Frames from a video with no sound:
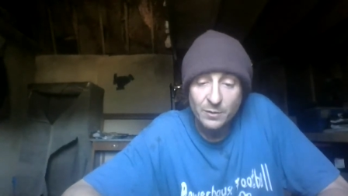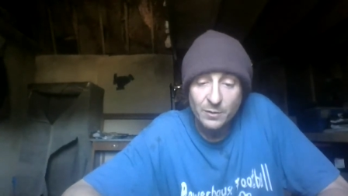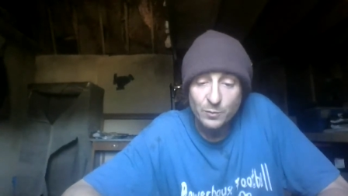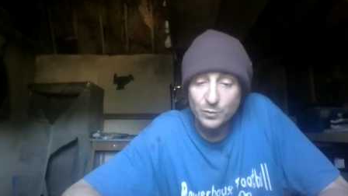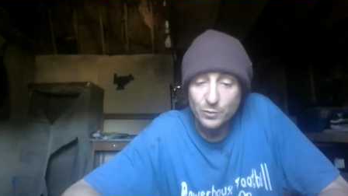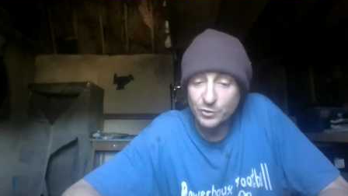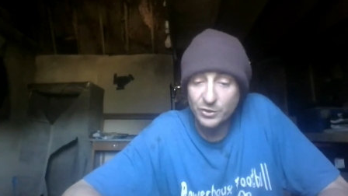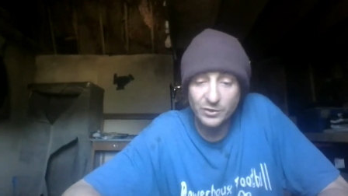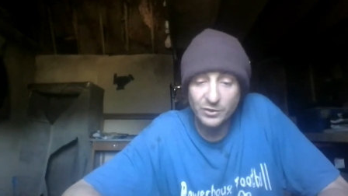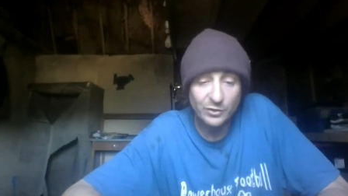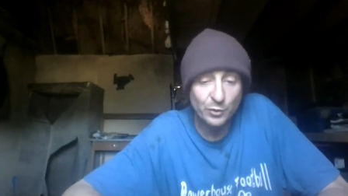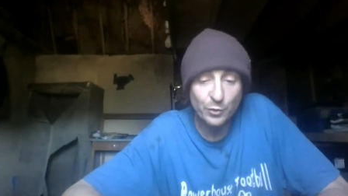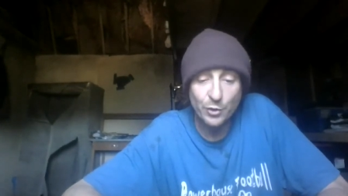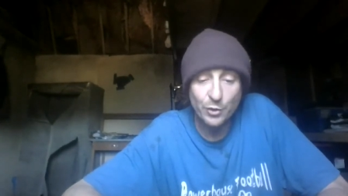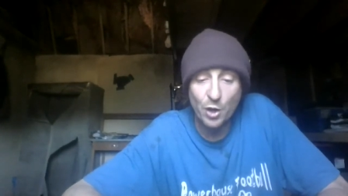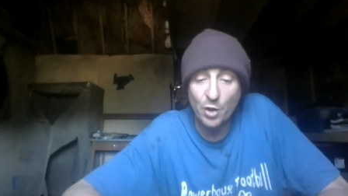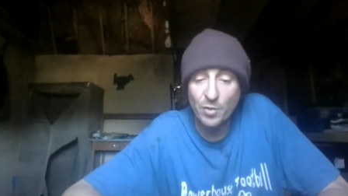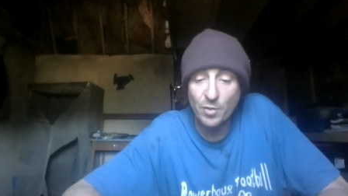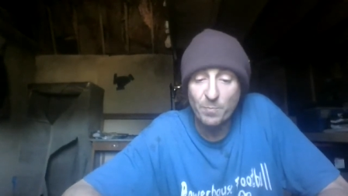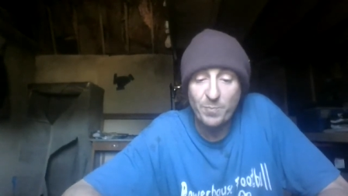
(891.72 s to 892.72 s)
Was just
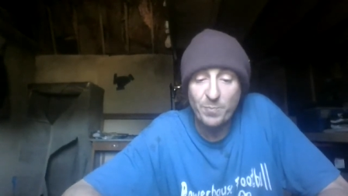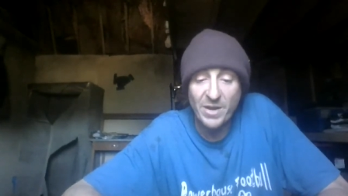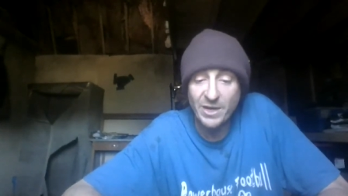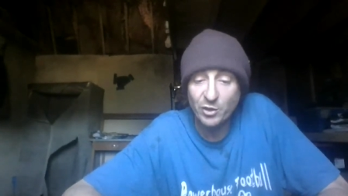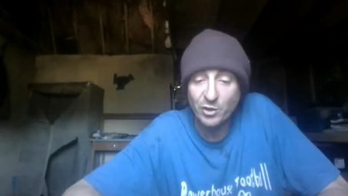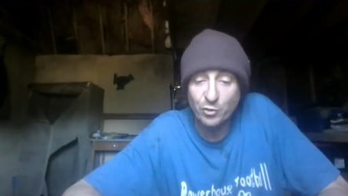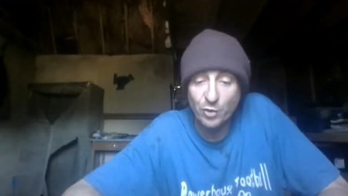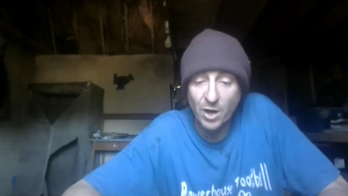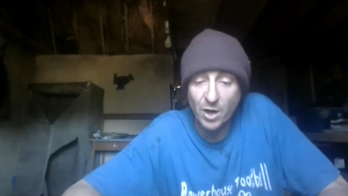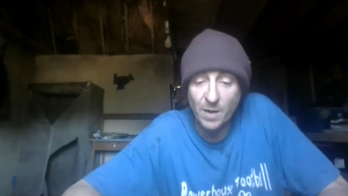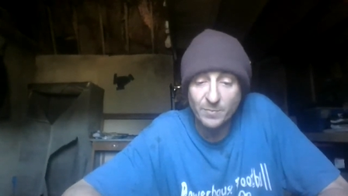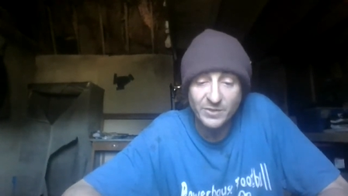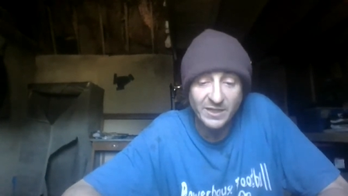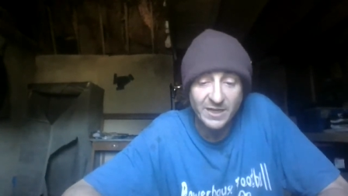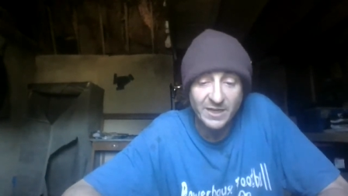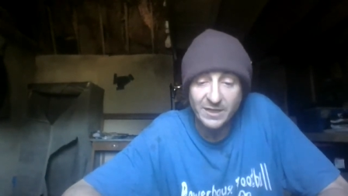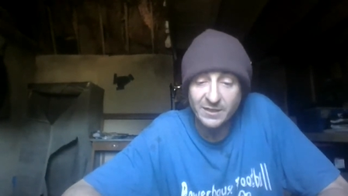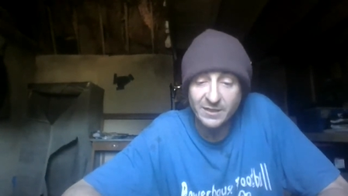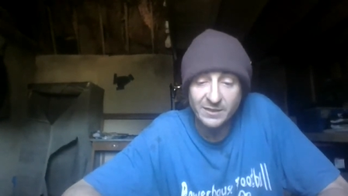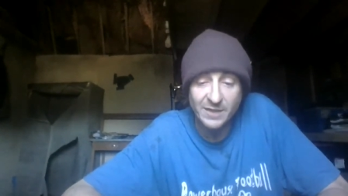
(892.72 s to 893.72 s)
doing all the big crimes
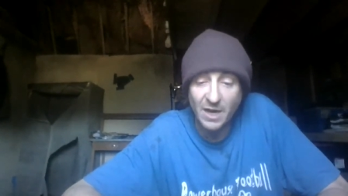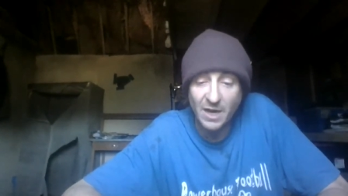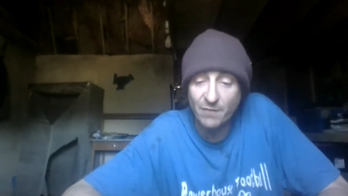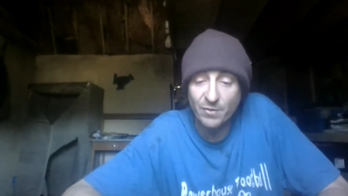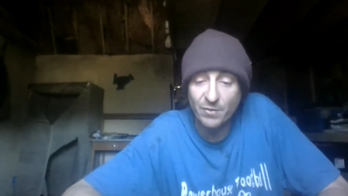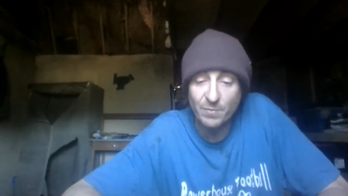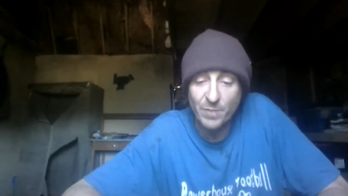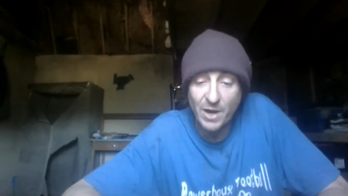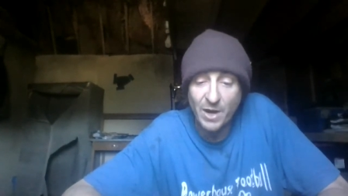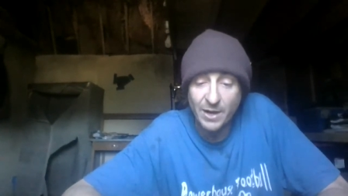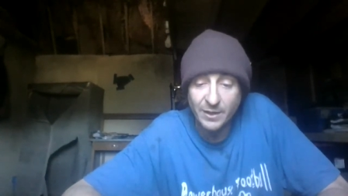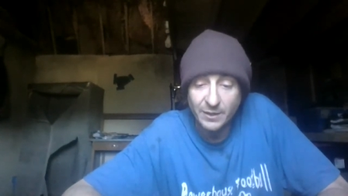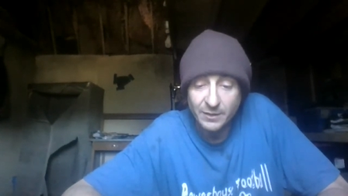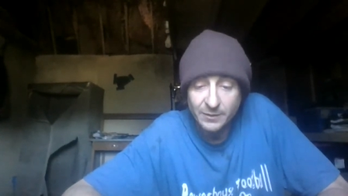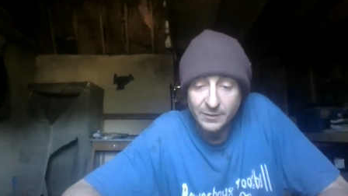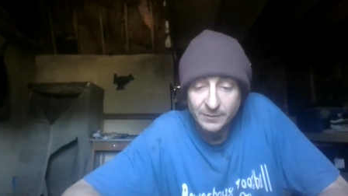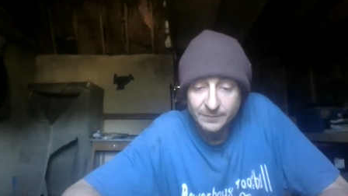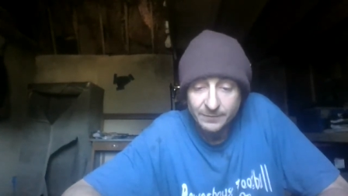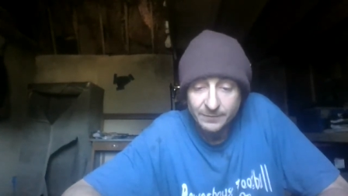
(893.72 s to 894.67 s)
against everybody.